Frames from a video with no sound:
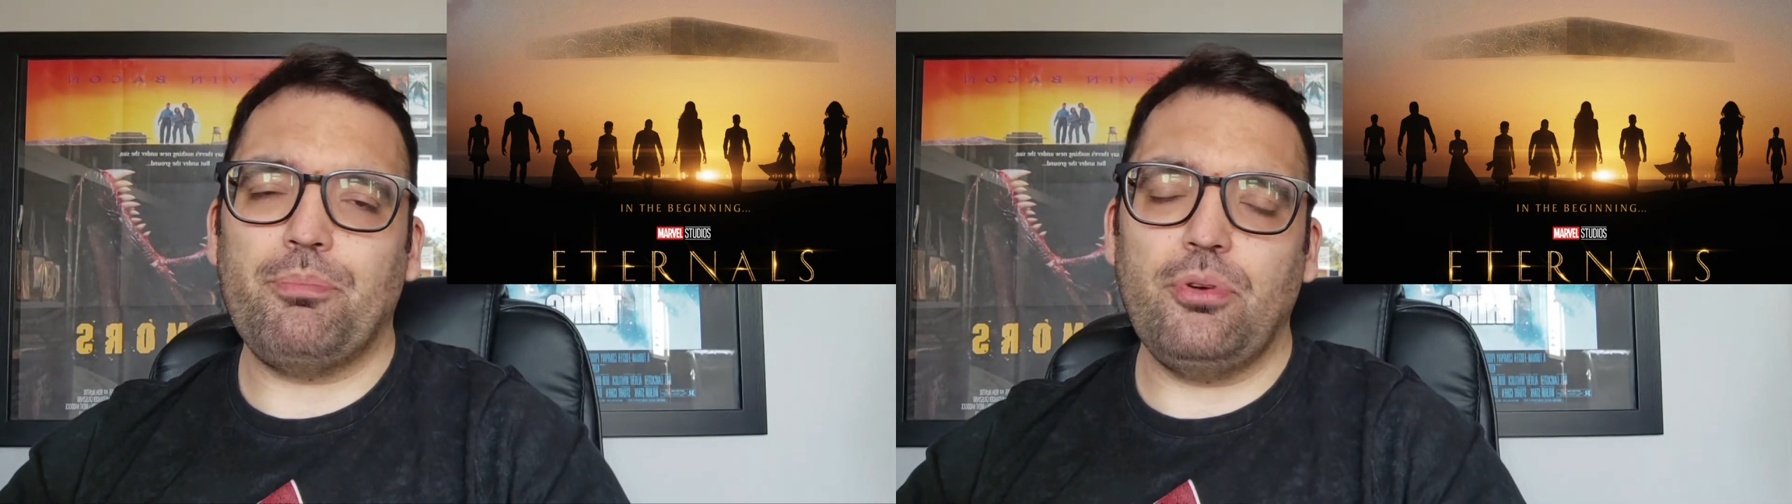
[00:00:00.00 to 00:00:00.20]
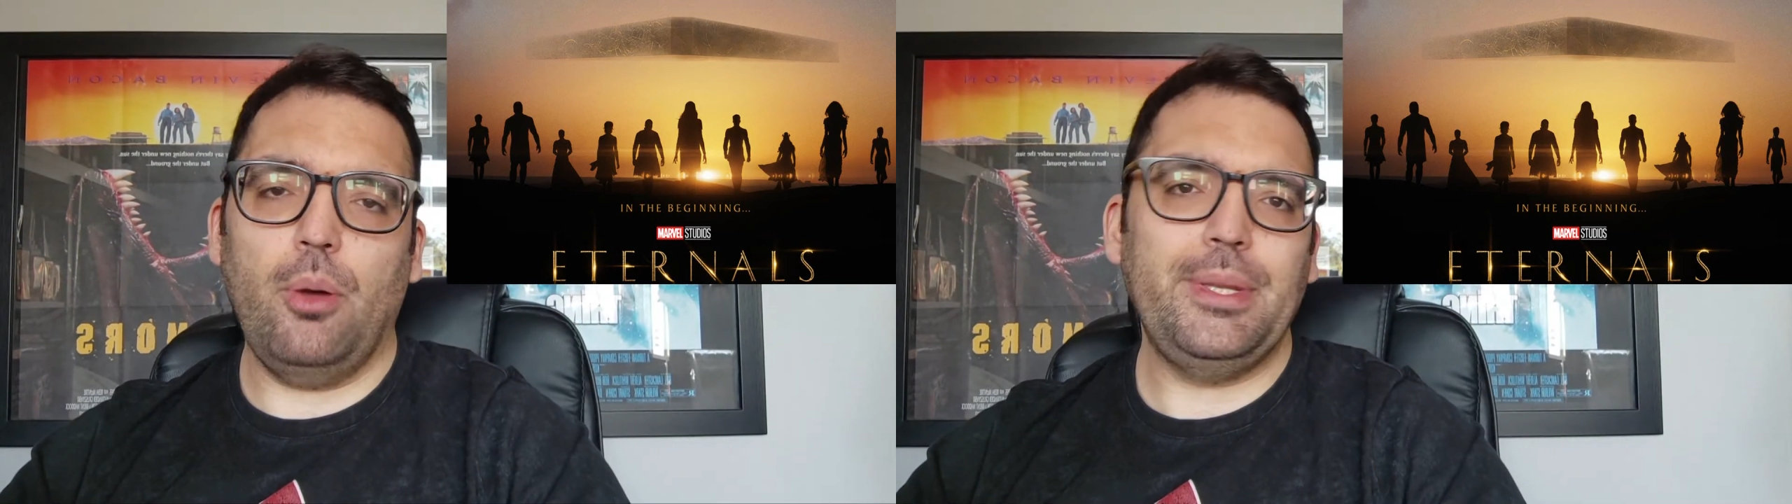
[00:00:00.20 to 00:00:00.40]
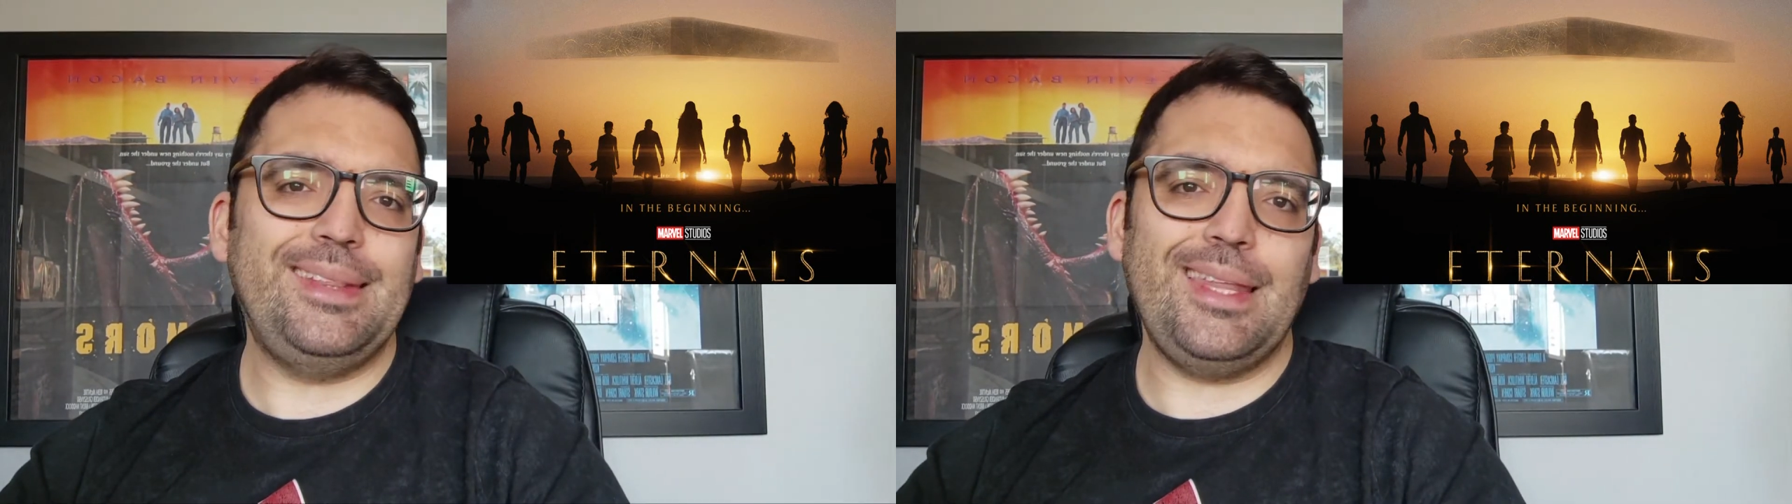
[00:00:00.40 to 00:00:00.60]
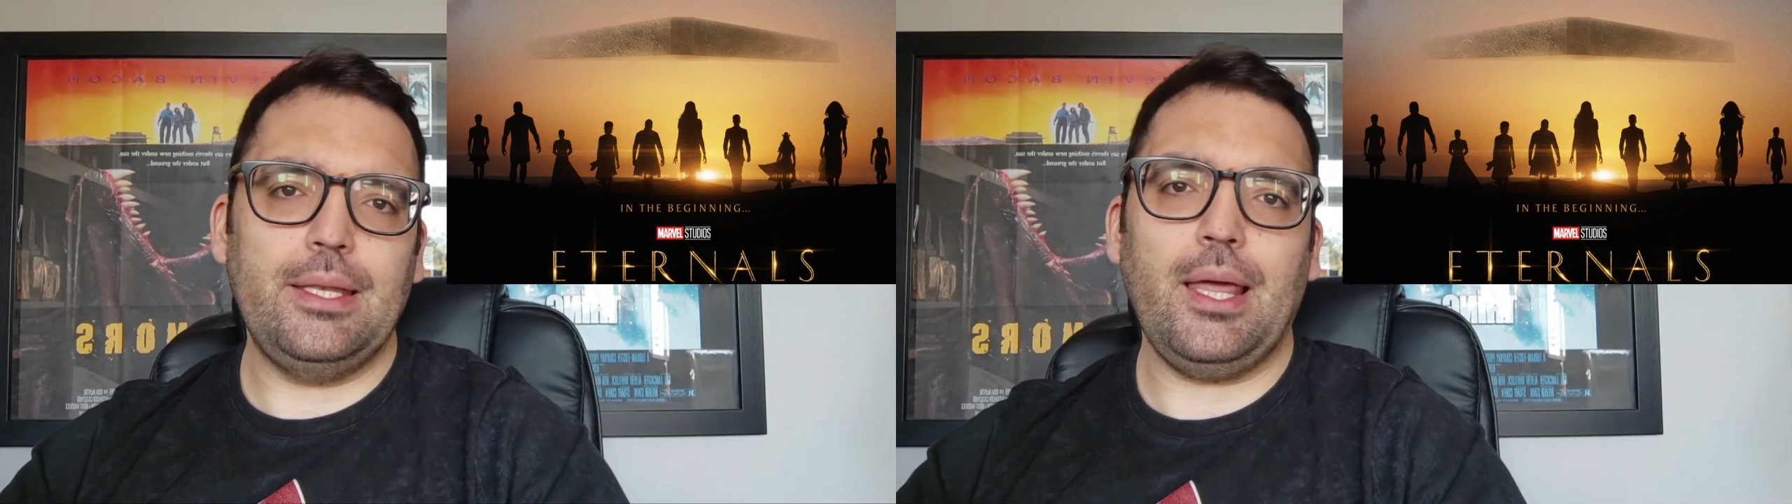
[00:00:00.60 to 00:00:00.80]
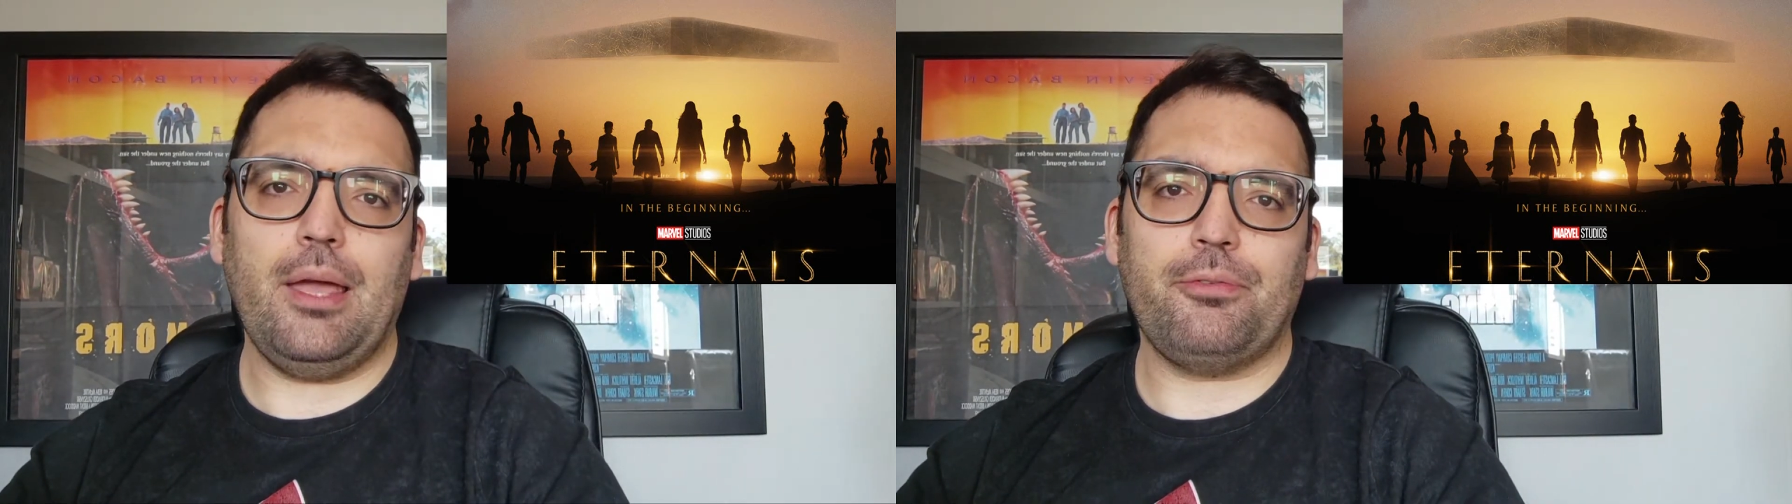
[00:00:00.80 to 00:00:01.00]
Probably
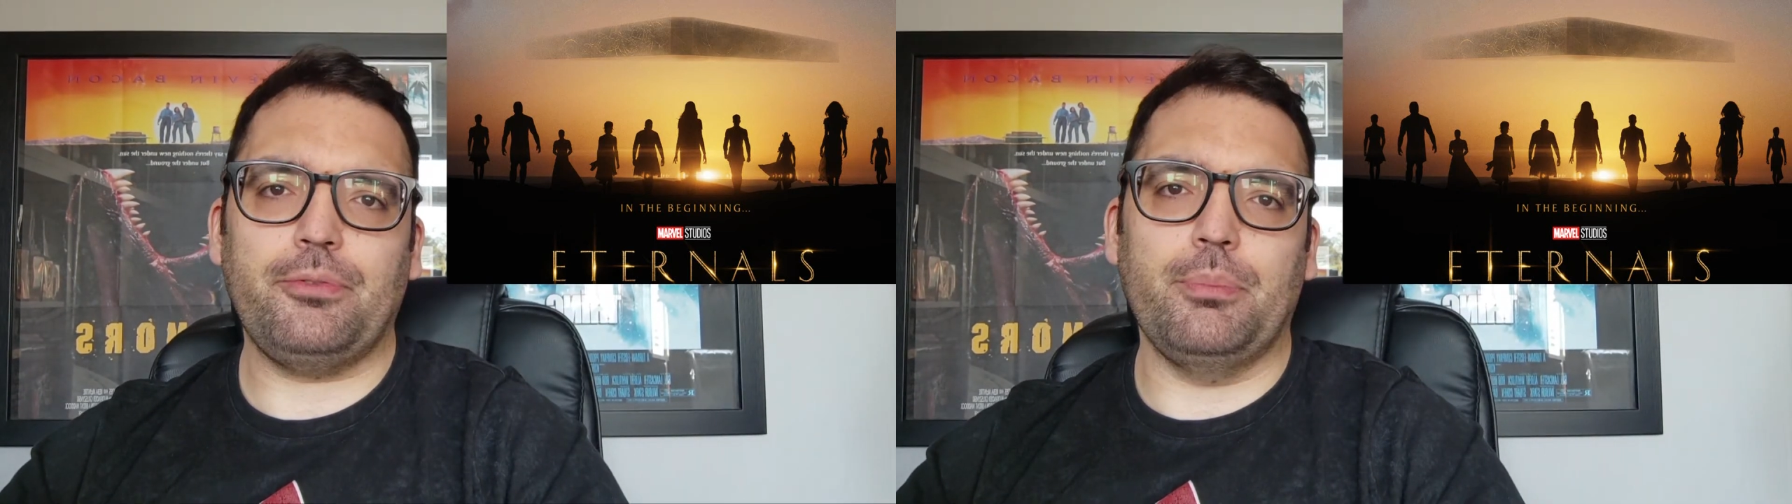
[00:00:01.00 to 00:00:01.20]
didn't have